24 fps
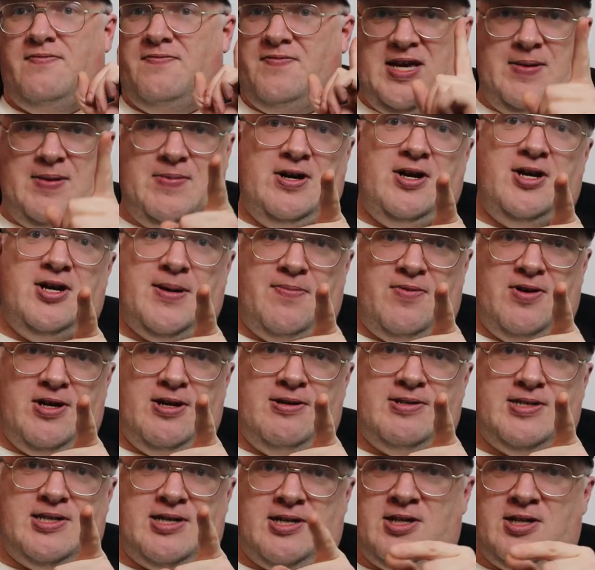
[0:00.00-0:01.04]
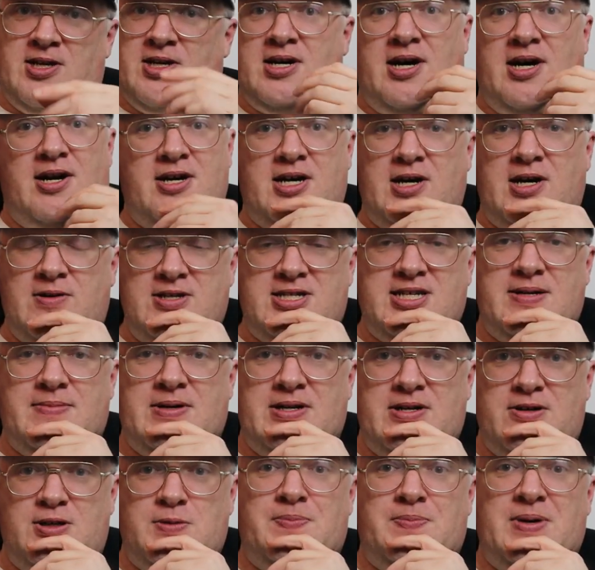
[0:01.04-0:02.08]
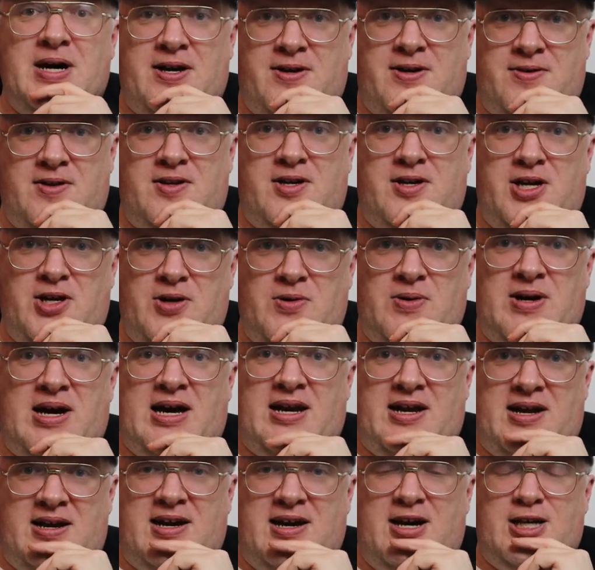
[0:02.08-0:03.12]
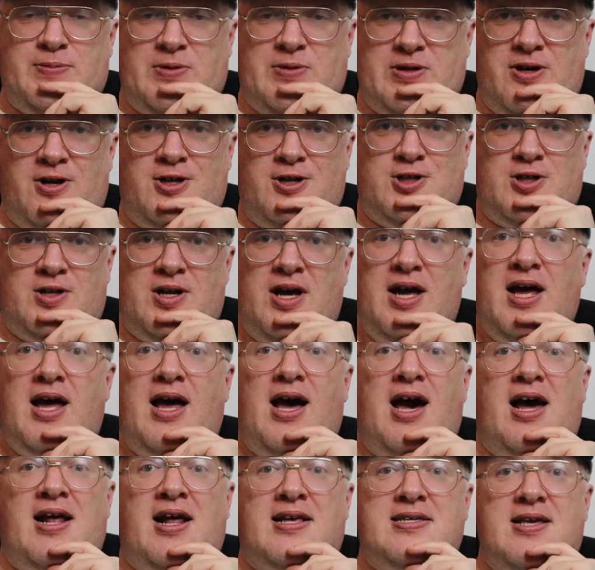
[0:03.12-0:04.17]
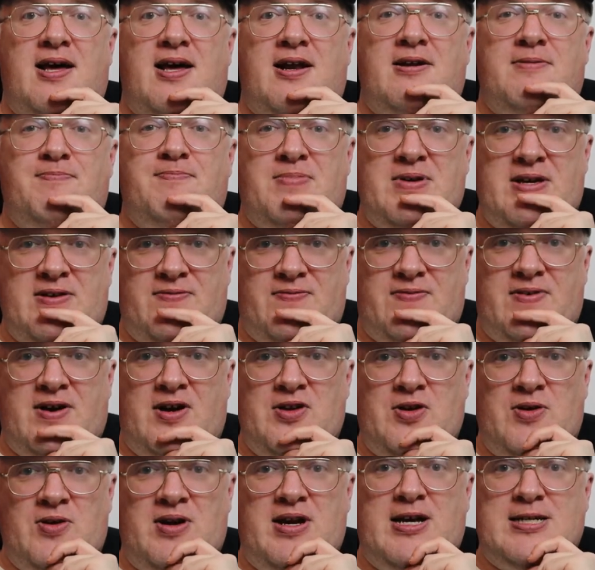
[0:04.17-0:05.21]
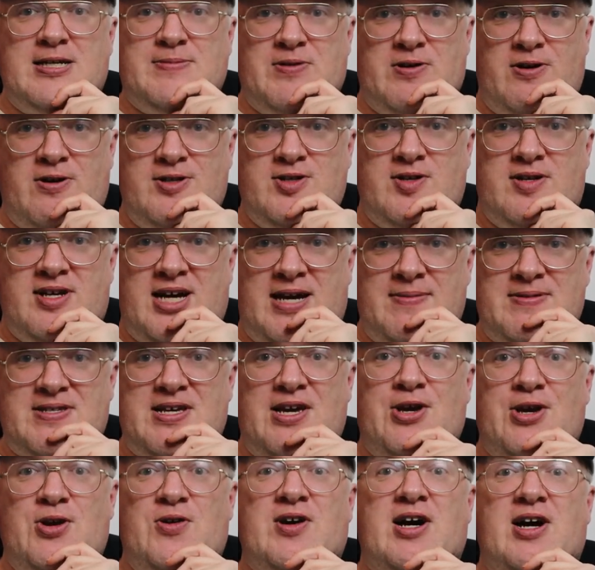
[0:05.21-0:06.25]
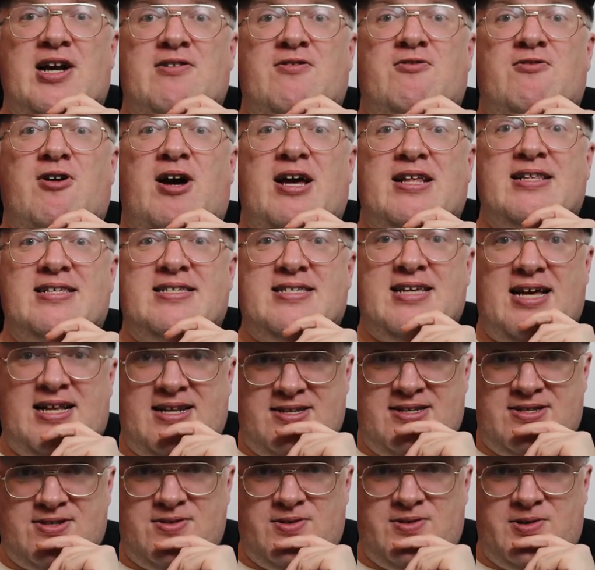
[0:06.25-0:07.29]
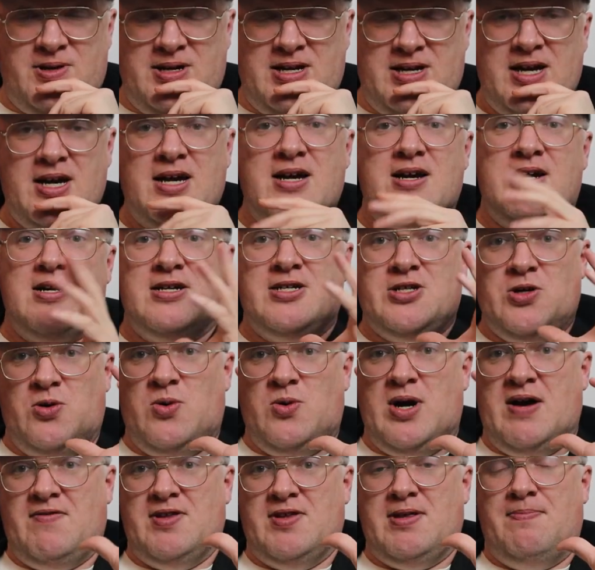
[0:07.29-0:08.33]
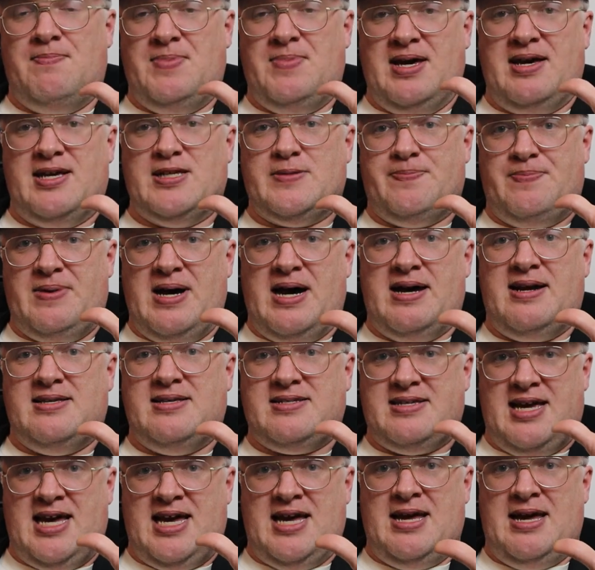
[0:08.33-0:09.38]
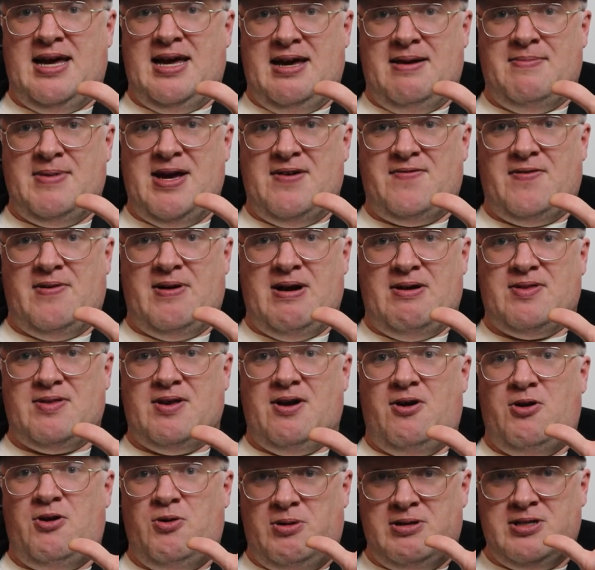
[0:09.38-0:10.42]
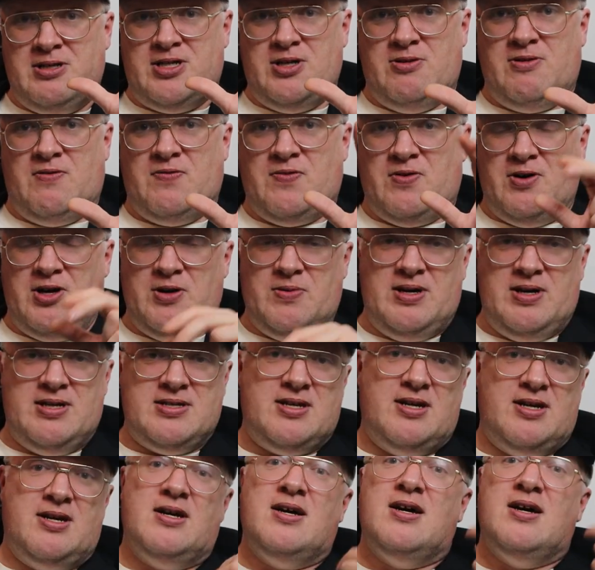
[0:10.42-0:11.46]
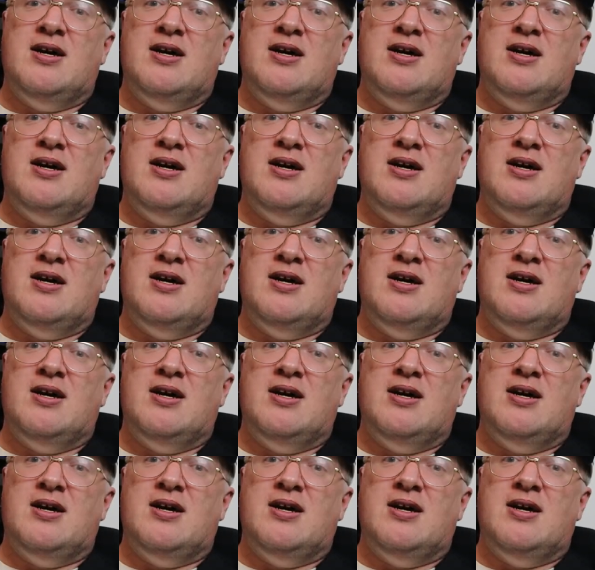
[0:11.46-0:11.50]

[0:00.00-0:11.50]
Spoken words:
FIBA, you're not producing it. You got to go with someone who's better than you at in-house production. And that's not a beef on your in-house production. I'm saying you got to try and sell the story to whoever the biggest, baddest MFR out there who will do it for you is.